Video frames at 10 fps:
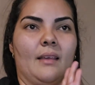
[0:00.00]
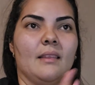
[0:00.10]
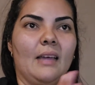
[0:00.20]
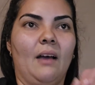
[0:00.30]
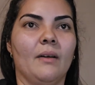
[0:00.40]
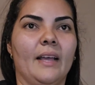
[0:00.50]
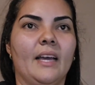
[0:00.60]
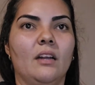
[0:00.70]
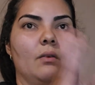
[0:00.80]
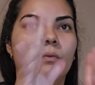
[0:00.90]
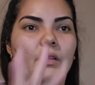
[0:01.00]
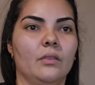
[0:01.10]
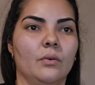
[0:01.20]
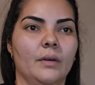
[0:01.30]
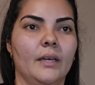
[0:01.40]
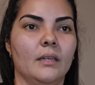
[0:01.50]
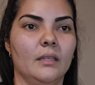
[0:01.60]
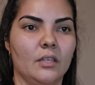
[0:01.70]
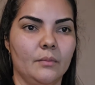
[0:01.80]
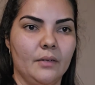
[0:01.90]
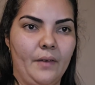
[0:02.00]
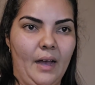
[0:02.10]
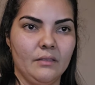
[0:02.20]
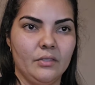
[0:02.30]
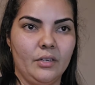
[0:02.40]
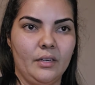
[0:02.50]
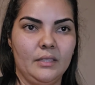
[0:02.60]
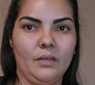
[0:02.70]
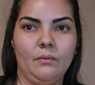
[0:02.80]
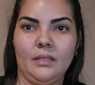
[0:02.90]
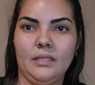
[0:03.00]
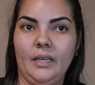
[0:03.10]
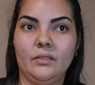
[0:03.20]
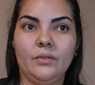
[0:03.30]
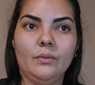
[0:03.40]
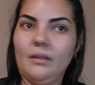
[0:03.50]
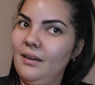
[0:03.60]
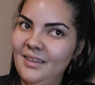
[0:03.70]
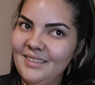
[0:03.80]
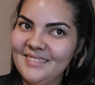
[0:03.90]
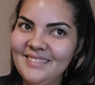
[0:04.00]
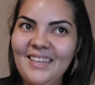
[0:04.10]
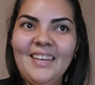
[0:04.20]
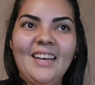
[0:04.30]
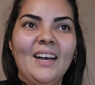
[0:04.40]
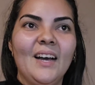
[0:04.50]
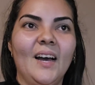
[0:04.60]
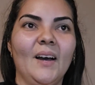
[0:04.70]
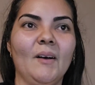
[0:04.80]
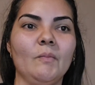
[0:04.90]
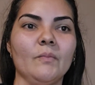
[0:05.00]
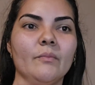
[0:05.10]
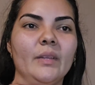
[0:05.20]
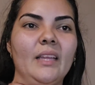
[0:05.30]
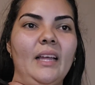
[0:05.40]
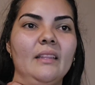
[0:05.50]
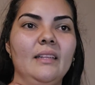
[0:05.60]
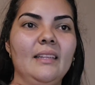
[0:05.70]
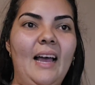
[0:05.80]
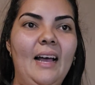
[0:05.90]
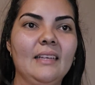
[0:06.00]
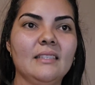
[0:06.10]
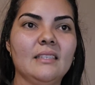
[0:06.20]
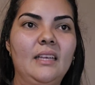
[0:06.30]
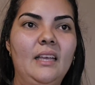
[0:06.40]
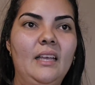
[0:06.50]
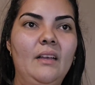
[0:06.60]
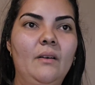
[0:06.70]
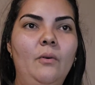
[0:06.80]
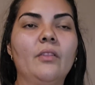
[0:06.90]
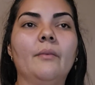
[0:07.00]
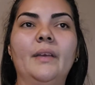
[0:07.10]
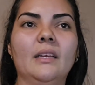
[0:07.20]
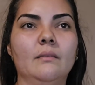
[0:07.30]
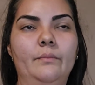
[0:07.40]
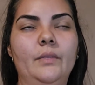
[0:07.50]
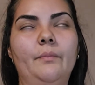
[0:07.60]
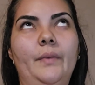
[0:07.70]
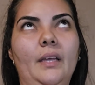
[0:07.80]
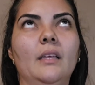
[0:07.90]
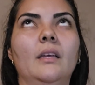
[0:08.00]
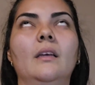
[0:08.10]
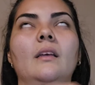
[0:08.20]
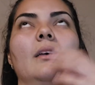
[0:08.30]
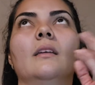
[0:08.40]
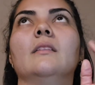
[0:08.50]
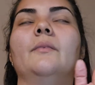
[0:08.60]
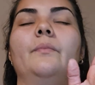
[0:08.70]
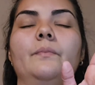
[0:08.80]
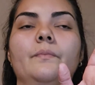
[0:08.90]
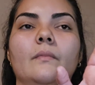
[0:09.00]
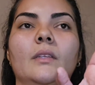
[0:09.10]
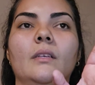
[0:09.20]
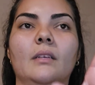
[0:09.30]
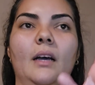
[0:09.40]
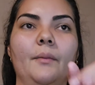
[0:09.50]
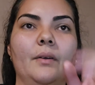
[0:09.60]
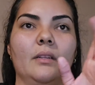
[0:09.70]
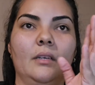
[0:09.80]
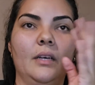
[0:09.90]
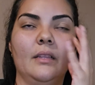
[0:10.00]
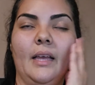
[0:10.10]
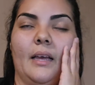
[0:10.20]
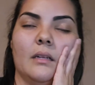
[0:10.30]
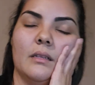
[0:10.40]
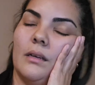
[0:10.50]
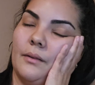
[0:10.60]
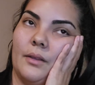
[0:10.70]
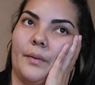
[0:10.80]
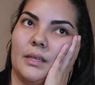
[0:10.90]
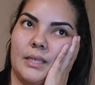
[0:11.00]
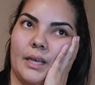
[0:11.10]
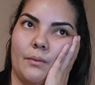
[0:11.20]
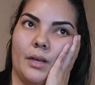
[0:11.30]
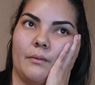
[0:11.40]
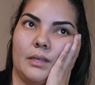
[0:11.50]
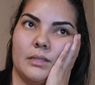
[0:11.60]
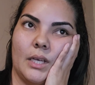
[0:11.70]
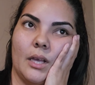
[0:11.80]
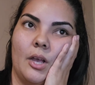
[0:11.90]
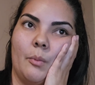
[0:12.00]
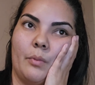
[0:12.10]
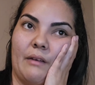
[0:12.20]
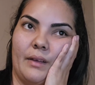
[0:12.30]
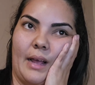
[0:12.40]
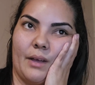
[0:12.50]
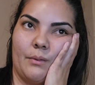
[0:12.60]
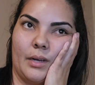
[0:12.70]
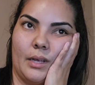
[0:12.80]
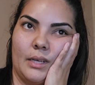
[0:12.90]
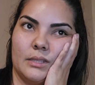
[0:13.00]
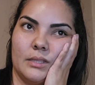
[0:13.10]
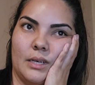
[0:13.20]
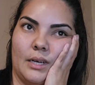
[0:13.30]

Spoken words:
that one I kind of went through it a little bit faster. I didn't want to take too long. But then the last key, well, the I put on the end, the big takeaway of this, like, private equity is